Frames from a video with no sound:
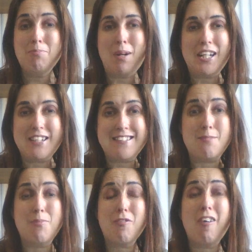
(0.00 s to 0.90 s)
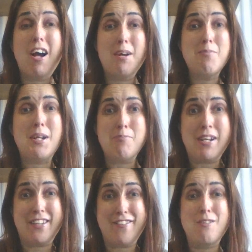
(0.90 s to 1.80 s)
please subscribe and a
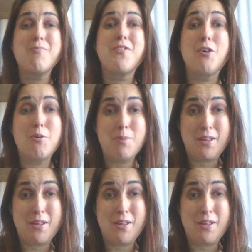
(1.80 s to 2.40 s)
big thumbs up